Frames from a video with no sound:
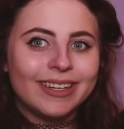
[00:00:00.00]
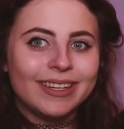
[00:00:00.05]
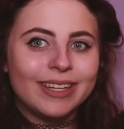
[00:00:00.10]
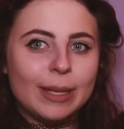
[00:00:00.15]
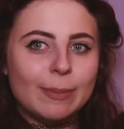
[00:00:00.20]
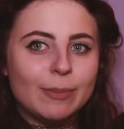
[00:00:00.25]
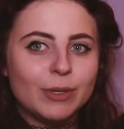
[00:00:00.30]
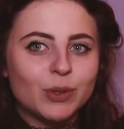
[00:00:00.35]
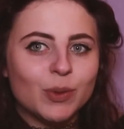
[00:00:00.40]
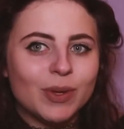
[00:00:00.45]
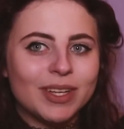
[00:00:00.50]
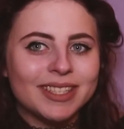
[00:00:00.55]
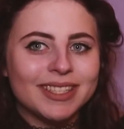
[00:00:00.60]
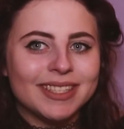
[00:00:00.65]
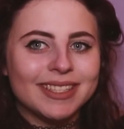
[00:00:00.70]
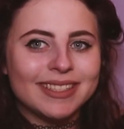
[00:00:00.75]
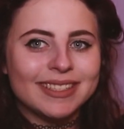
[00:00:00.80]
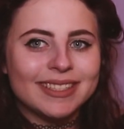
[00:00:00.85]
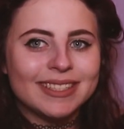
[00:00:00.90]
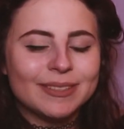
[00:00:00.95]
In my
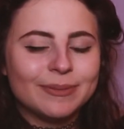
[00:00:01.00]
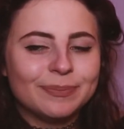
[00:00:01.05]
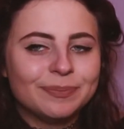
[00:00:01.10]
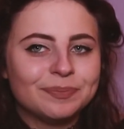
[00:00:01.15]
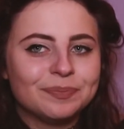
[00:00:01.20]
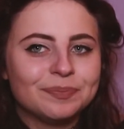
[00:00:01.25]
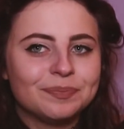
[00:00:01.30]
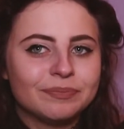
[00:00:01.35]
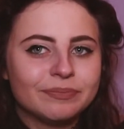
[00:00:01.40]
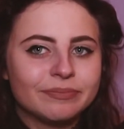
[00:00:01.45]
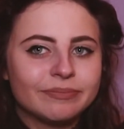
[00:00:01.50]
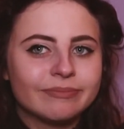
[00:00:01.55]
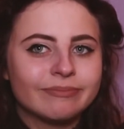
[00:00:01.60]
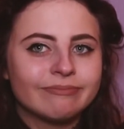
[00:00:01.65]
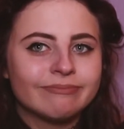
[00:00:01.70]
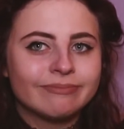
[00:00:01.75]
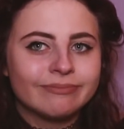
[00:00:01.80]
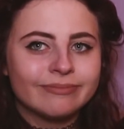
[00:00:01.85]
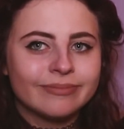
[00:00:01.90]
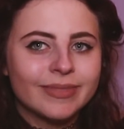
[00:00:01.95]
20s.
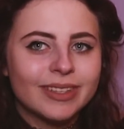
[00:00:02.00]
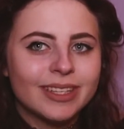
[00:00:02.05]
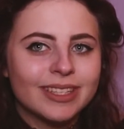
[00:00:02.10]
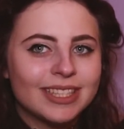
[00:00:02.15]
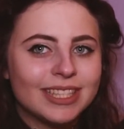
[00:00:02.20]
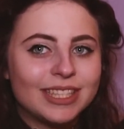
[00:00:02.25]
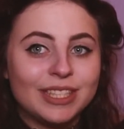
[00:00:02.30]
It's